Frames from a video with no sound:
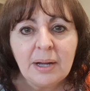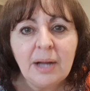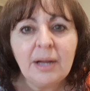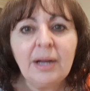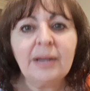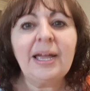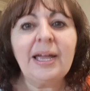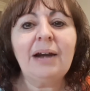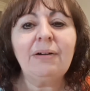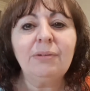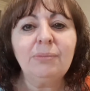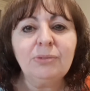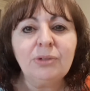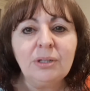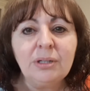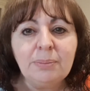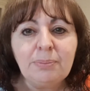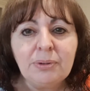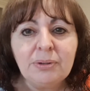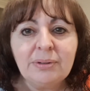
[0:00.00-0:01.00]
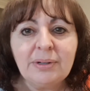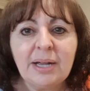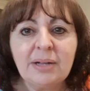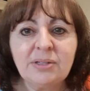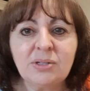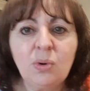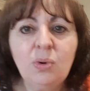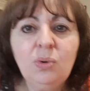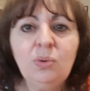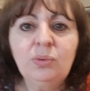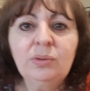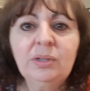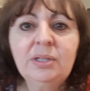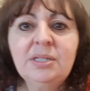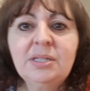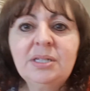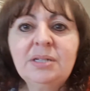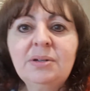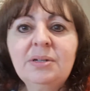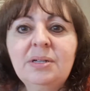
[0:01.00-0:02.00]
Caramel, I pronounce,
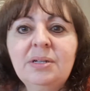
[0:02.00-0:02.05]
what's it?